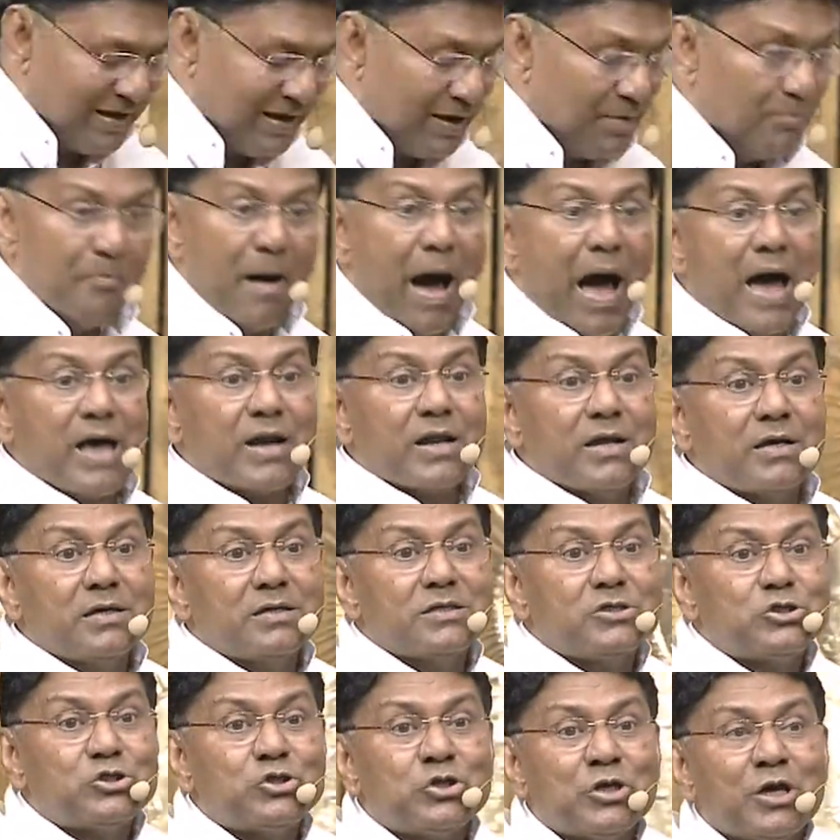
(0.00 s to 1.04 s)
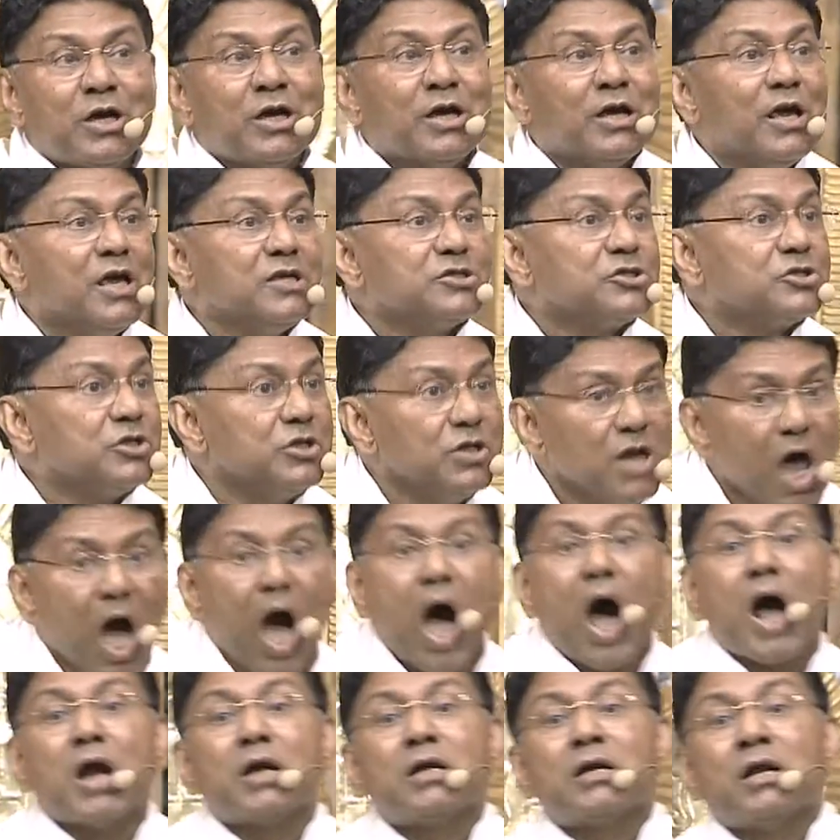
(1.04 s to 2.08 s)
Marriage is
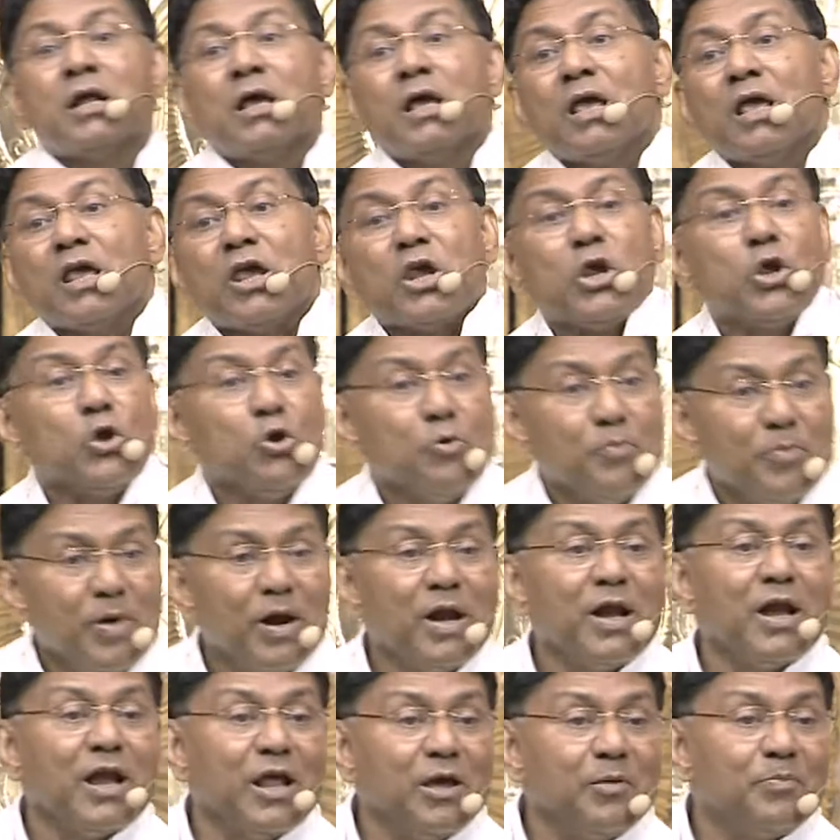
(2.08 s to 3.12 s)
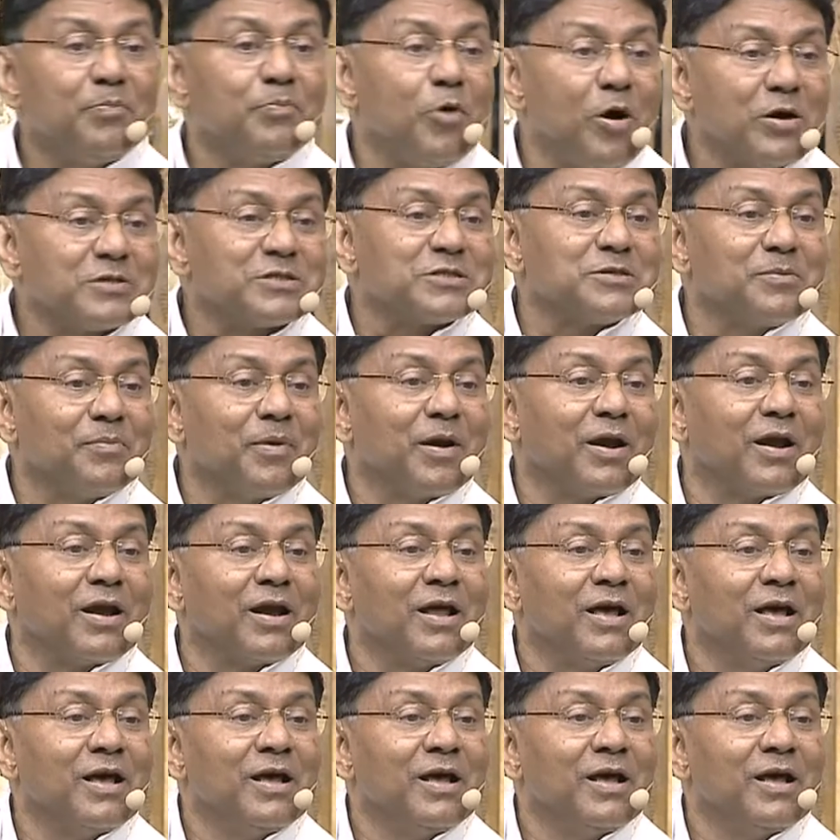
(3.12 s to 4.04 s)
not humanly possible.